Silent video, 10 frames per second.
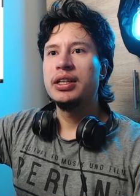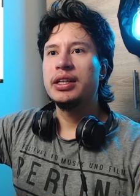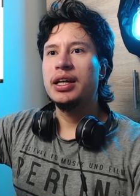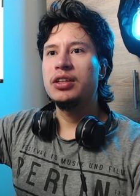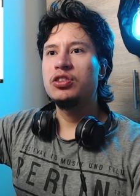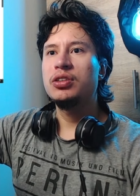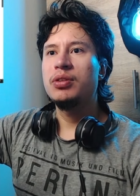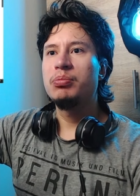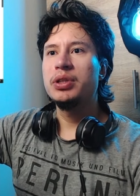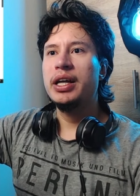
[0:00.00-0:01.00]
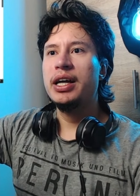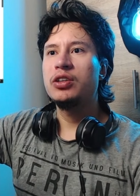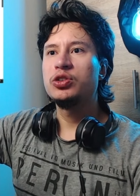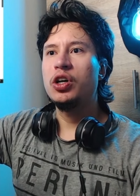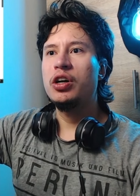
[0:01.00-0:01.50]
Candles of a black
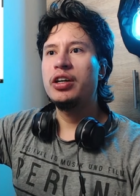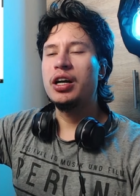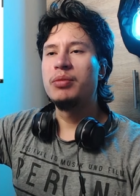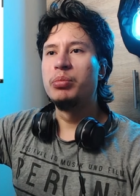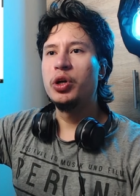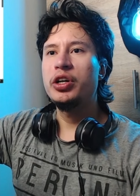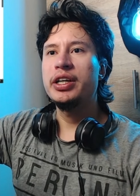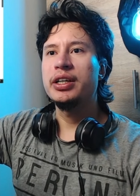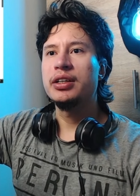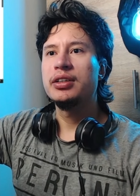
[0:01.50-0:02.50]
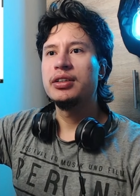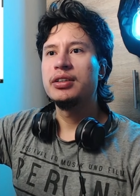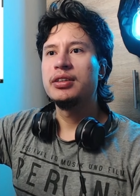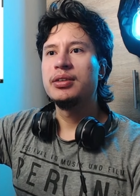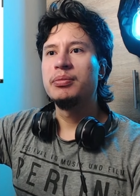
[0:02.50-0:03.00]
dawn are burning.
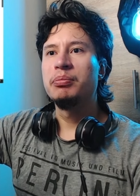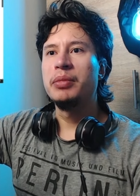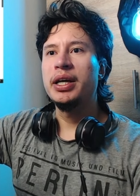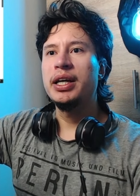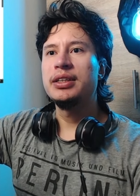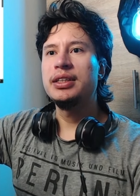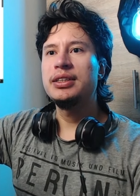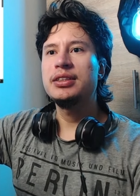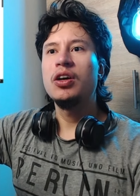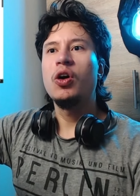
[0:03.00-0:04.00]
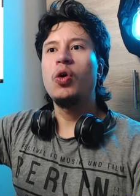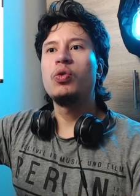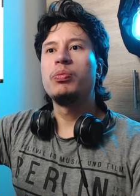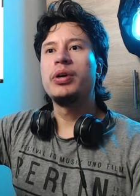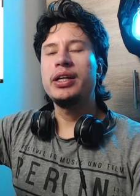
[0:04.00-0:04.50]
Man, this is oh,
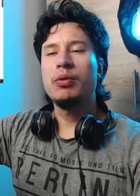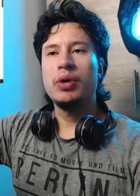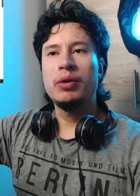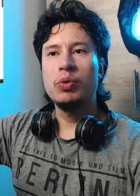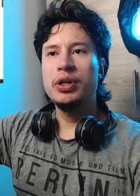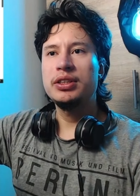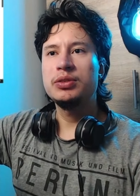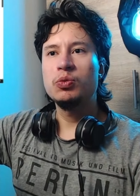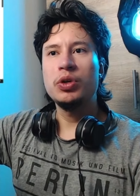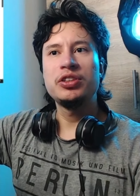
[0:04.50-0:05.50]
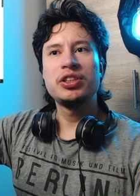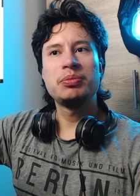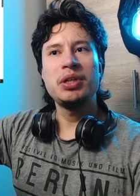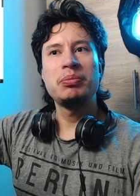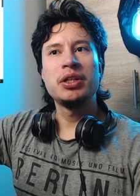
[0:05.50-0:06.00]
but yeah. What is what does this mean?
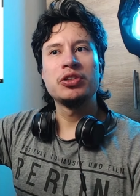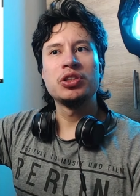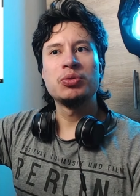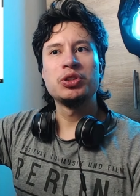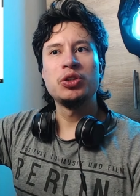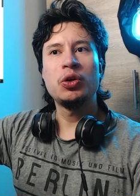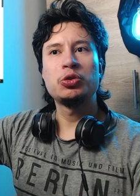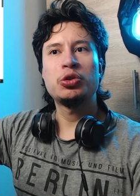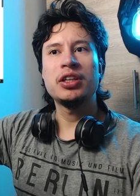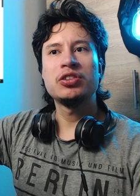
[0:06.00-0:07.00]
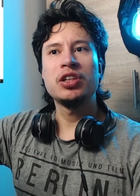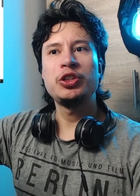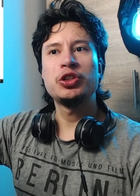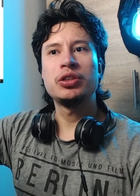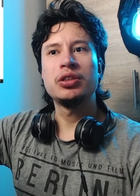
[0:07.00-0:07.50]
Because there was no translation.
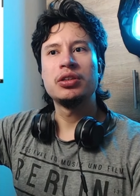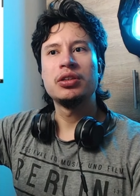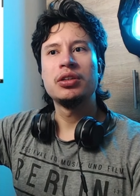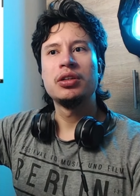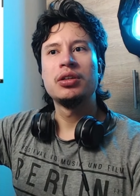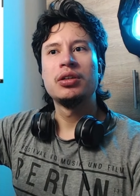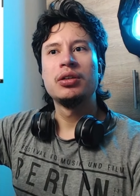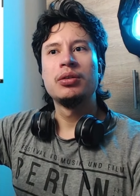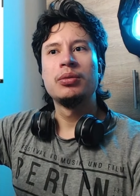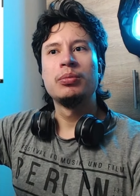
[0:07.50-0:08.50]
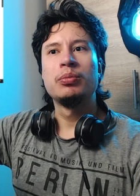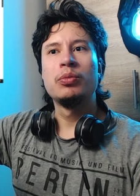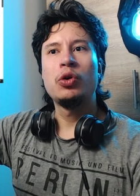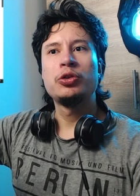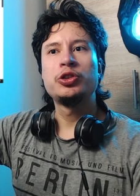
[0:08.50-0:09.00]

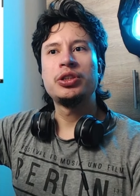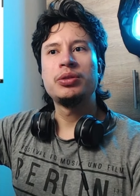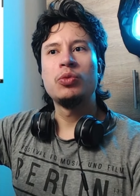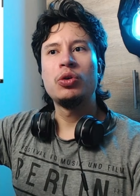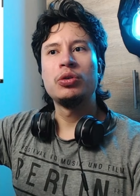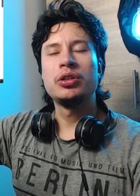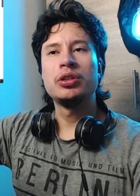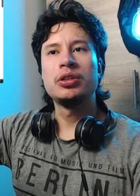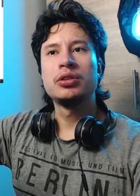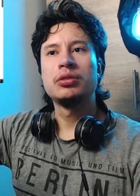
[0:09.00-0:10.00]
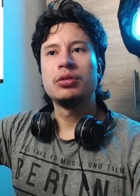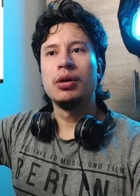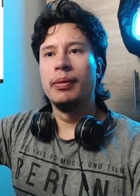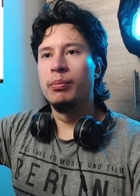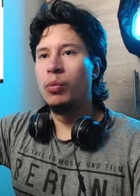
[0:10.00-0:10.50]
Moje more.
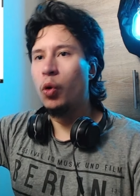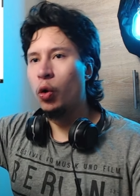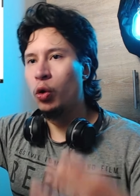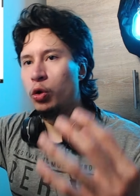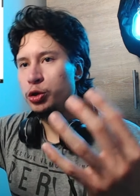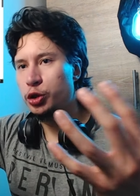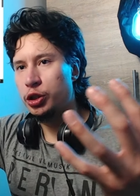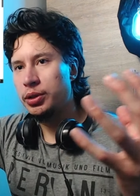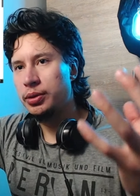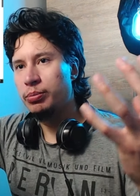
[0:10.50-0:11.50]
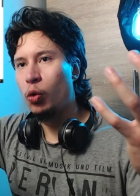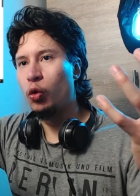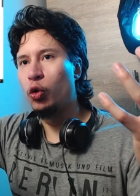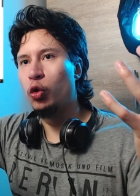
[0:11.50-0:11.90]
Mojimore.